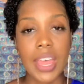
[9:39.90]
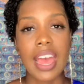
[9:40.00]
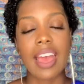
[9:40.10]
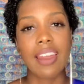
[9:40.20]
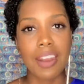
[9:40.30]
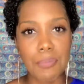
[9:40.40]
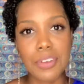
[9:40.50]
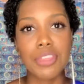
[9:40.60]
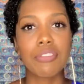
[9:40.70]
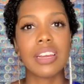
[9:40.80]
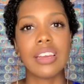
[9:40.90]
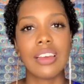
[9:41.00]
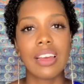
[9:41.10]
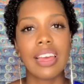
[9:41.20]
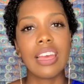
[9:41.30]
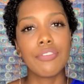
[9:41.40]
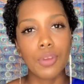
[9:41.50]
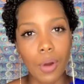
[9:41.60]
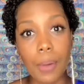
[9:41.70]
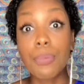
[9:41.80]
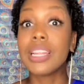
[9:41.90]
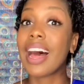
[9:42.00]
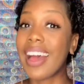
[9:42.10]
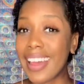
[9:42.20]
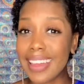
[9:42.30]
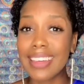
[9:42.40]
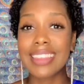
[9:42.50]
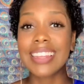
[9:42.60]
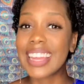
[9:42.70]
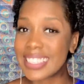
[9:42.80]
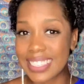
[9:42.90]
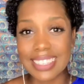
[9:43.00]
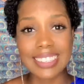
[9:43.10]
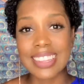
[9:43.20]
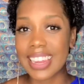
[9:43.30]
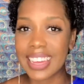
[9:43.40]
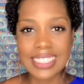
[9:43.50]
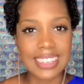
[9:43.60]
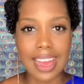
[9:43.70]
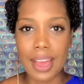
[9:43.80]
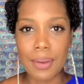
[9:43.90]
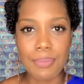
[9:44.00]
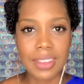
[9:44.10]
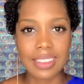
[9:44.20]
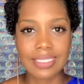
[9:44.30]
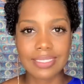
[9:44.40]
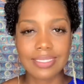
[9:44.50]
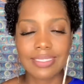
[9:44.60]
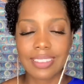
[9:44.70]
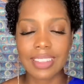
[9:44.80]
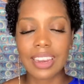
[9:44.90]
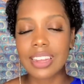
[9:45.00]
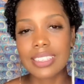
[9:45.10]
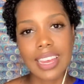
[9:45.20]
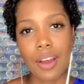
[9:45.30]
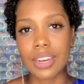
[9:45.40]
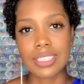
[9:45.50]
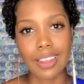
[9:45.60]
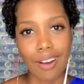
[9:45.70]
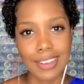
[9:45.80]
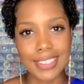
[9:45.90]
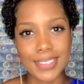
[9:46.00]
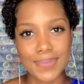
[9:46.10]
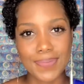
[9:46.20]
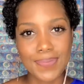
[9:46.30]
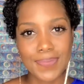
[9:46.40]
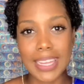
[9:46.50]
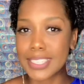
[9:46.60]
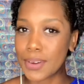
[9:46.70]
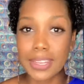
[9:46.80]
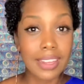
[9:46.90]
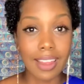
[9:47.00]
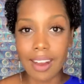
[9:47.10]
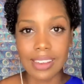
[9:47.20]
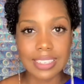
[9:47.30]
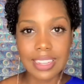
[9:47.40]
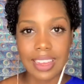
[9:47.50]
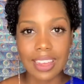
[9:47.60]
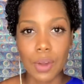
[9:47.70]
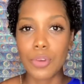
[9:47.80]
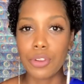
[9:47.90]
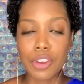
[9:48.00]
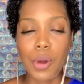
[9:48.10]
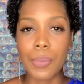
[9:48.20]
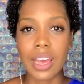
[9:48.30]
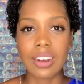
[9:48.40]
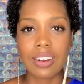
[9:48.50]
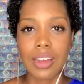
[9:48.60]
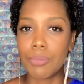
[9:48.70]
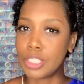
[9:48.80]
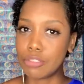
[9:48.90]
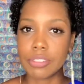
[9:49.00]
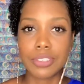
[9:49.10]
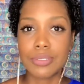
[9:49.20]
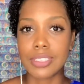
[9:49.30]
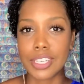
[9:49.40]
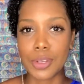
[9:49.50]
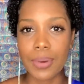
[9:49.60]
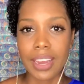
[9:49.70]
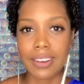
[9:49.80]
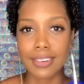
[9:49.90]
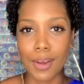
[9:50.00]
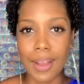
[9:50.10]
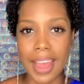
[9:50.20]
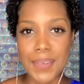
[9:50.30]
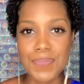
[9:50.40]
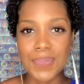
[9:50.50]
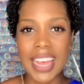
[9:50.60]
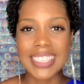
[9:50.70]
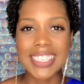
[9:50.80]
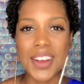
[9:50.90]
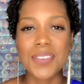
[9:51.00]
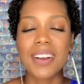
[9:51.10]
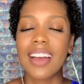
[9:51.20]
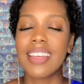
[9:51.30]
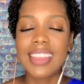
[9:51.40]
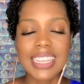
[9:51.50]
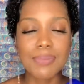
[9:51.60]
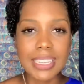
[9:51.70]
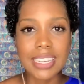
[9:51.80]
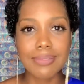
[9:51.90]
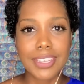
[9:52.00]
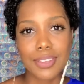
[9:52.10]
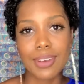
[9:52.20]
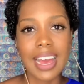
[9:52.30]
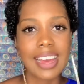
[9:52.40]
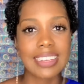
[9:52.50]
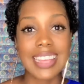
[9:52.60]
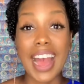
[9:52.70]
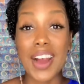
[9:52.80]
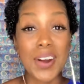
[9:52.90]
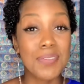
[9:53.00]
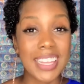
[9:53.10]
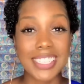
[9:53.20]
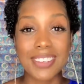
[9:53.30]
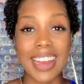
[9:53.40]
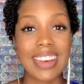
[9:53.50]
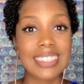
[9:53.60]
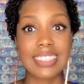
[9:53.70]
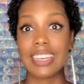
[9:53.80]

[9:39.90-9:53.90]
And number 3, if you apply the lesson to the next time, then it doesn't count as a loss. It's only a loss when you know better, but you refuse to do better, okay? So that's my tips to you guys. I hope that you guys